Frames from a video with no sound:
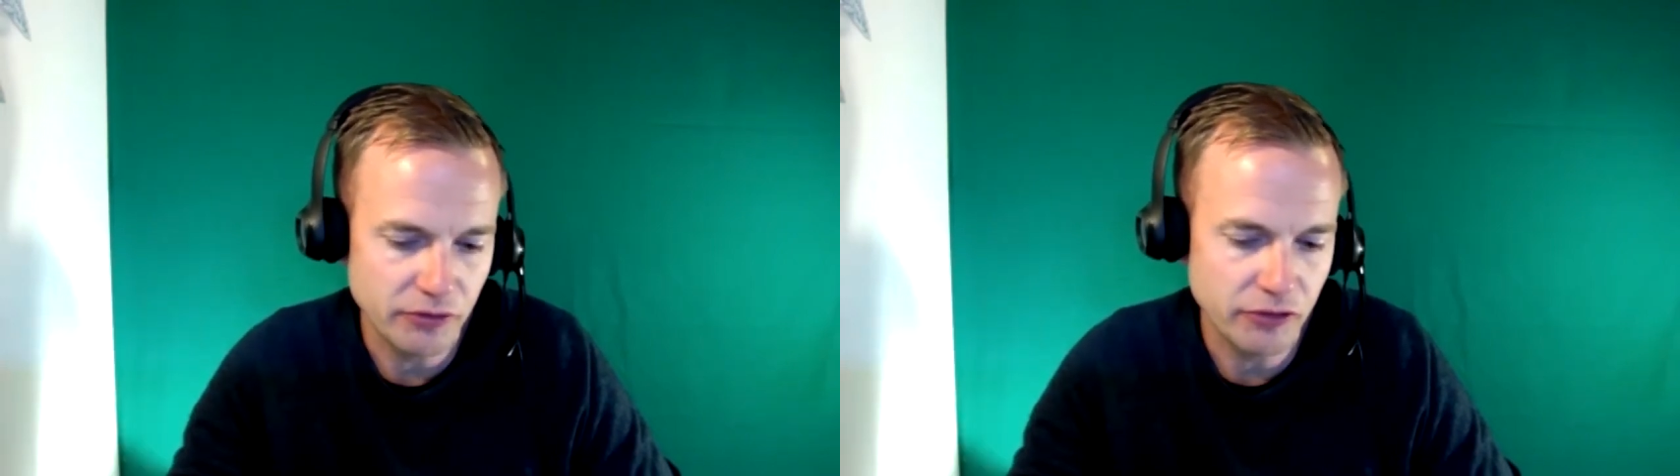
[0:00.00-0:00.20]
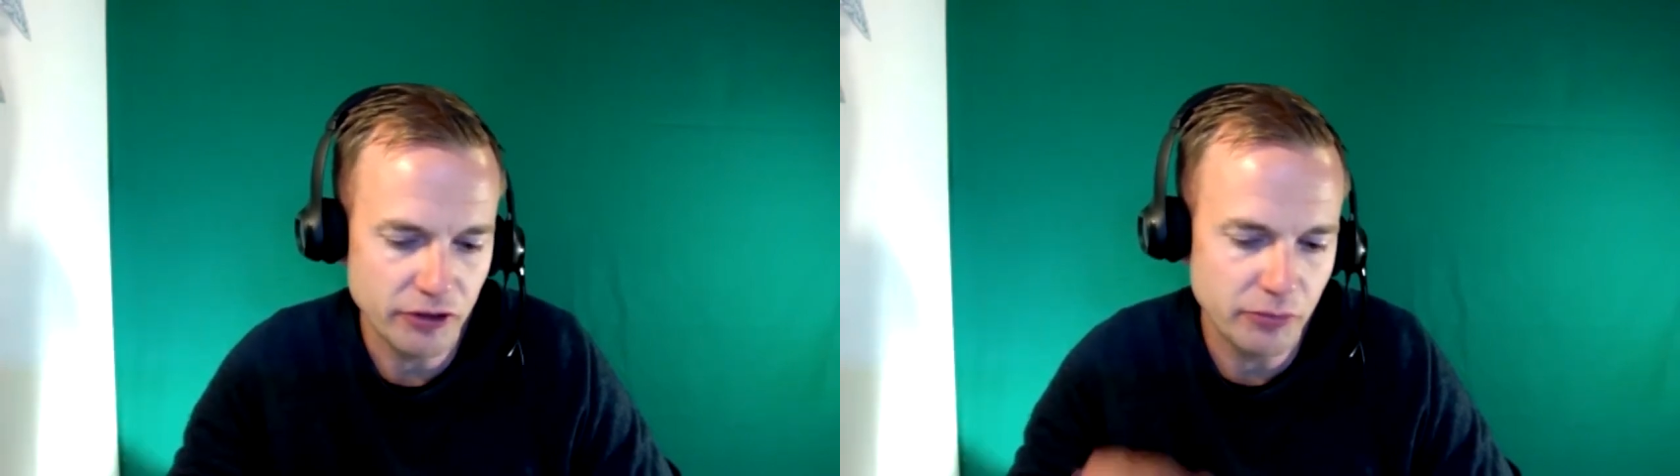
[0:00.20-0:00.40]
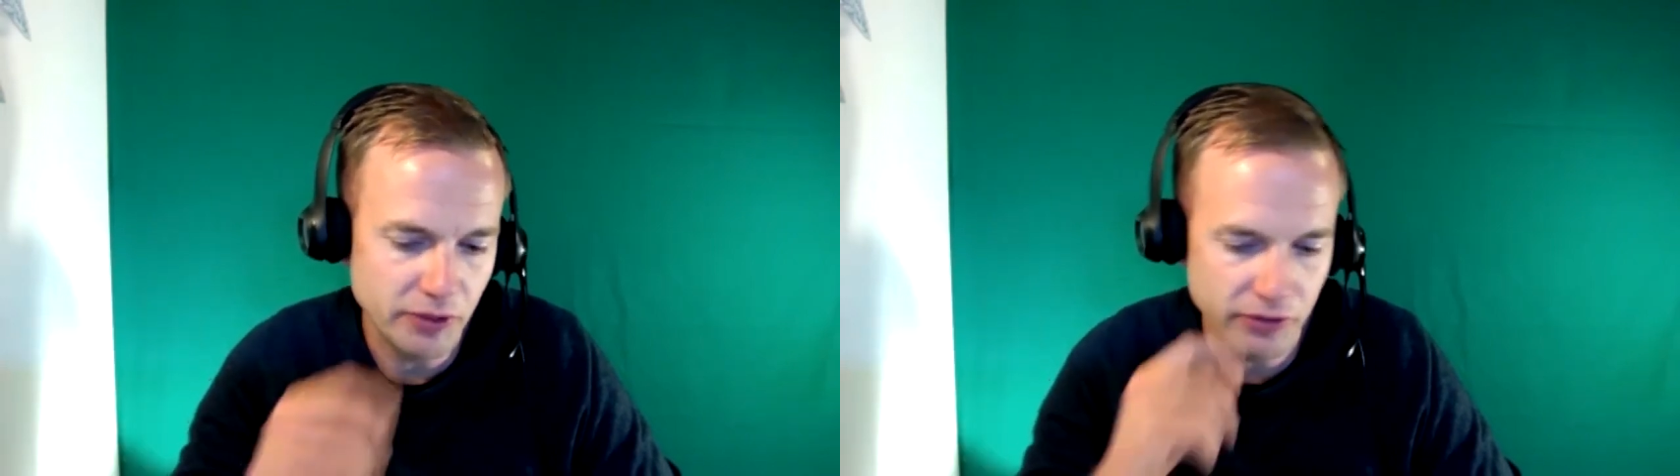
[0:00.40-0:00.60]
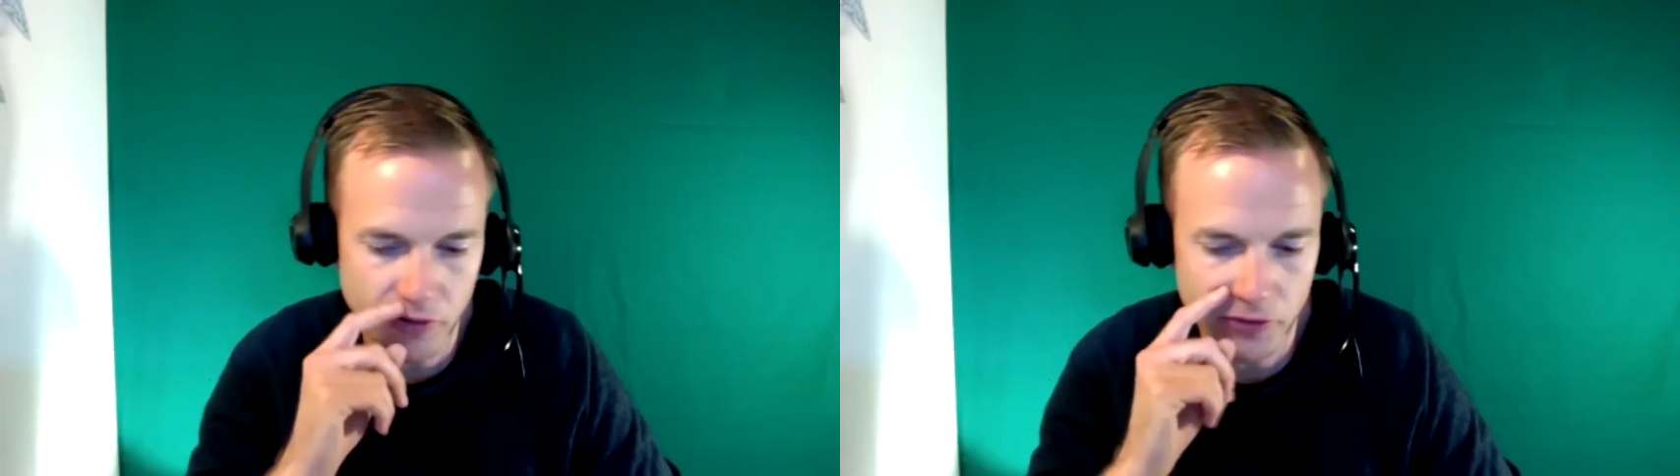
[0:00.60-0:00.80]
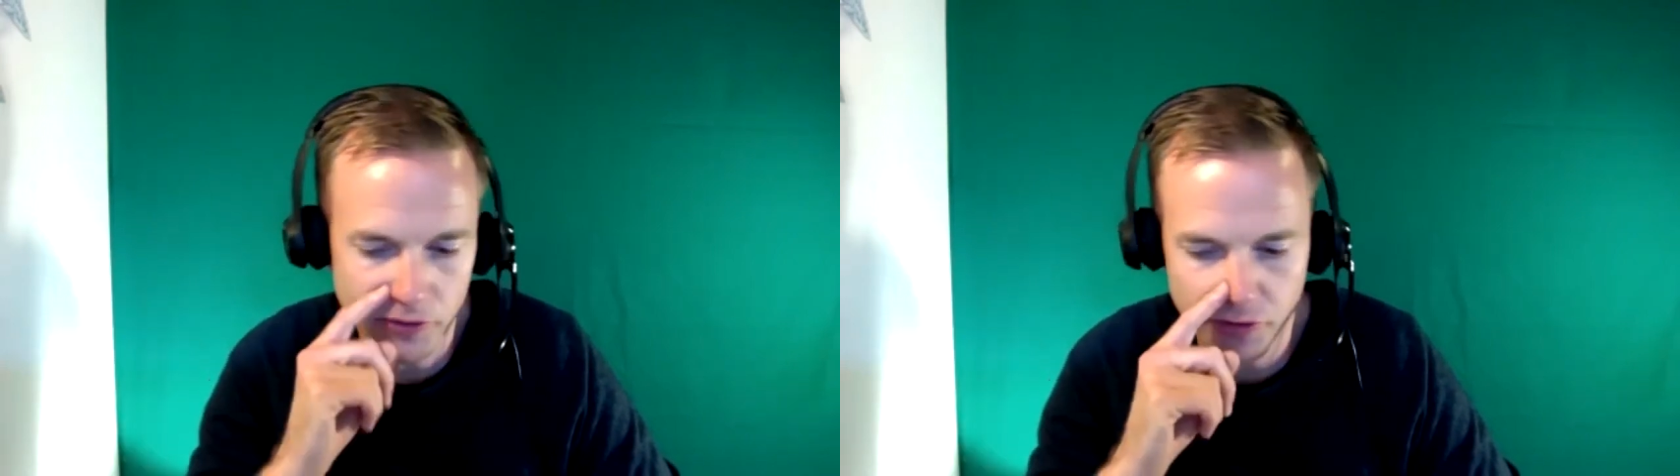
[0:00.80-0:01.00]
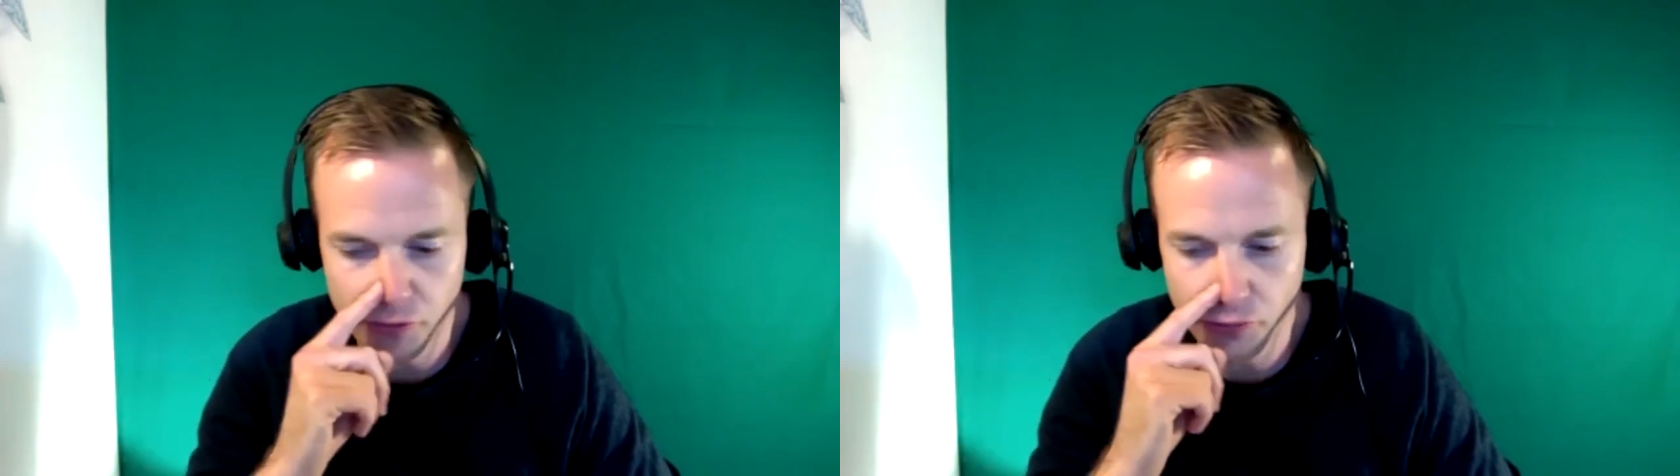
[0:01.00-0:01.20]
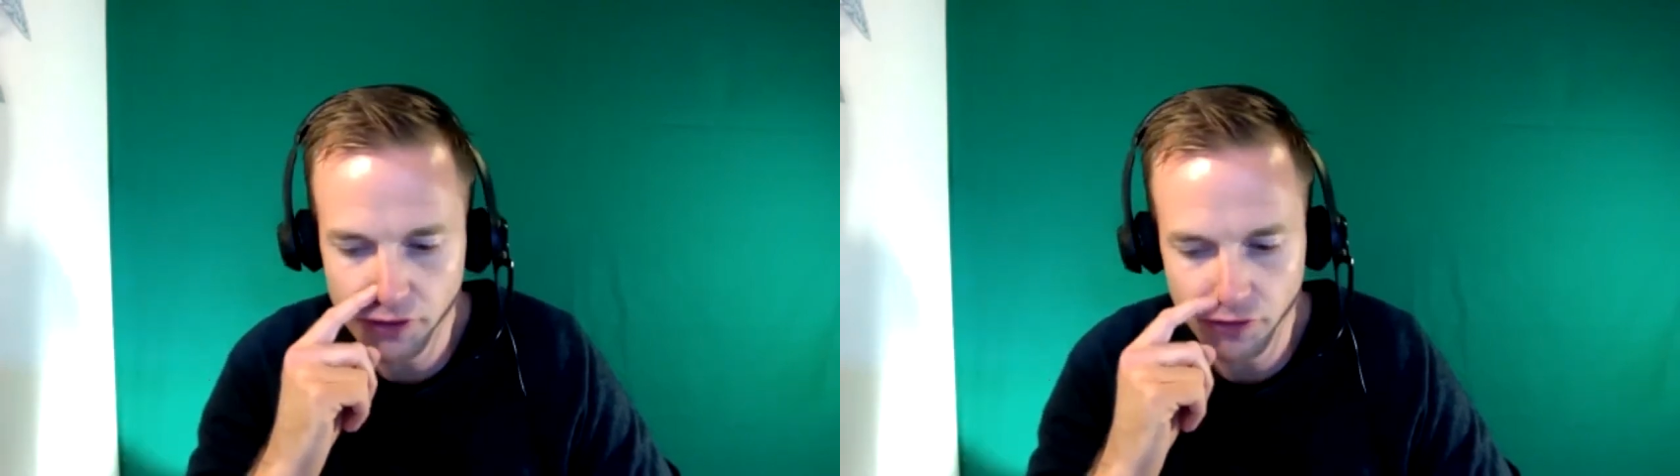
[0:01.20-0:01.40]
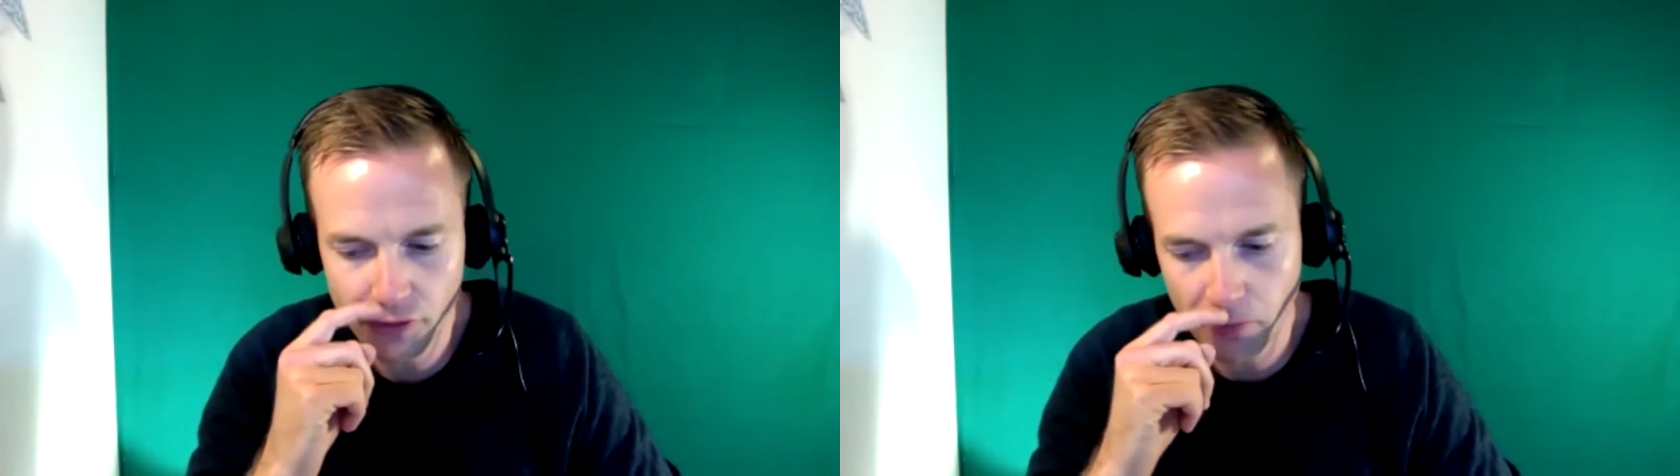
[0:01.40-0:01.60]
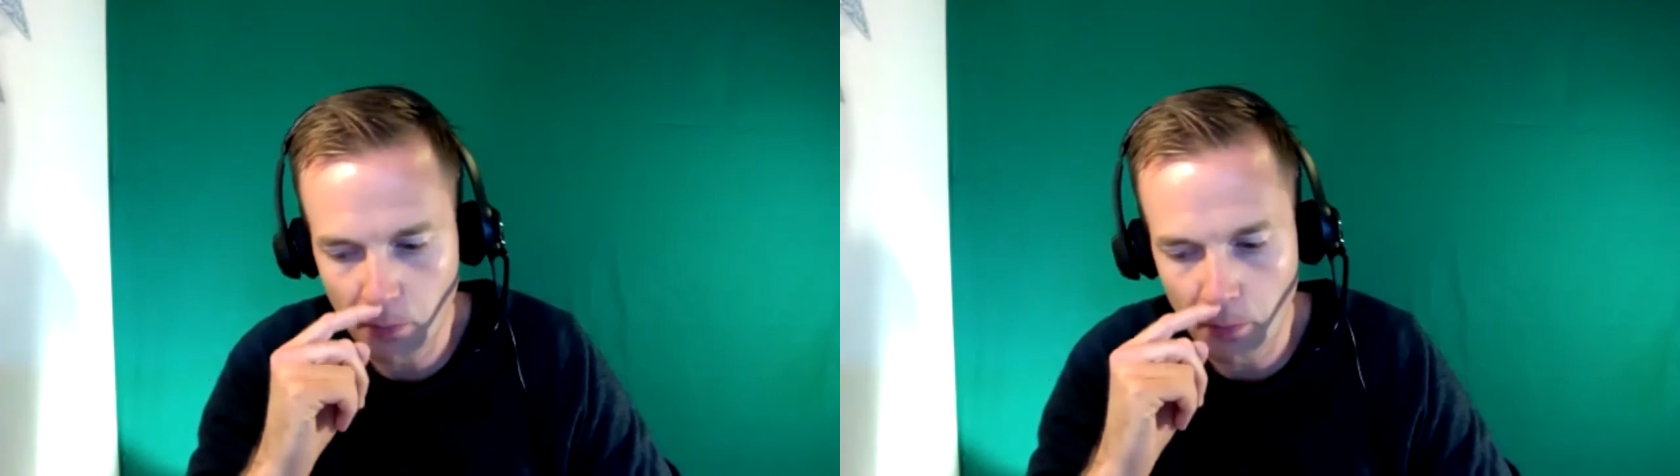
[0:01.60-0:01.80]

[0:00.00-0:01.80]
judgment on a situation